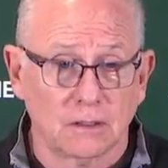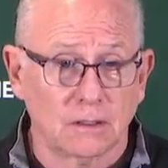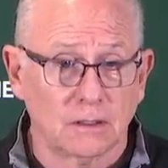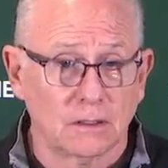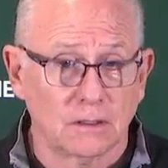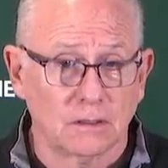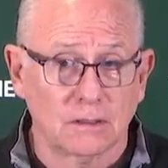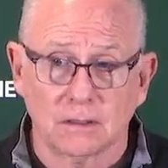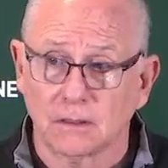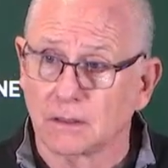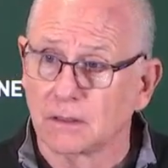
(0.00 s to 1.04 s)

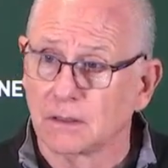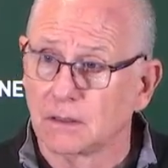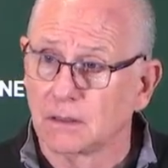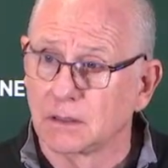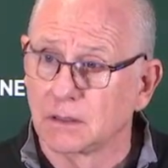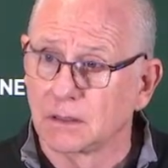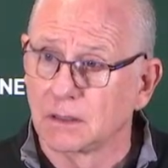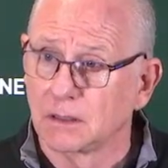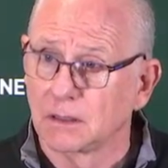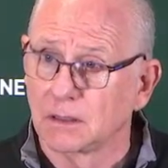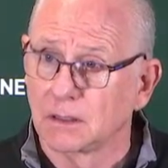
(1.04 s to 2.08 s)

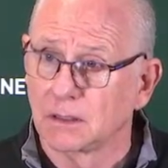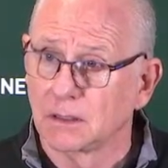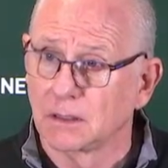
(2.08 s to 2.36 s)
No one is speaking in this clip.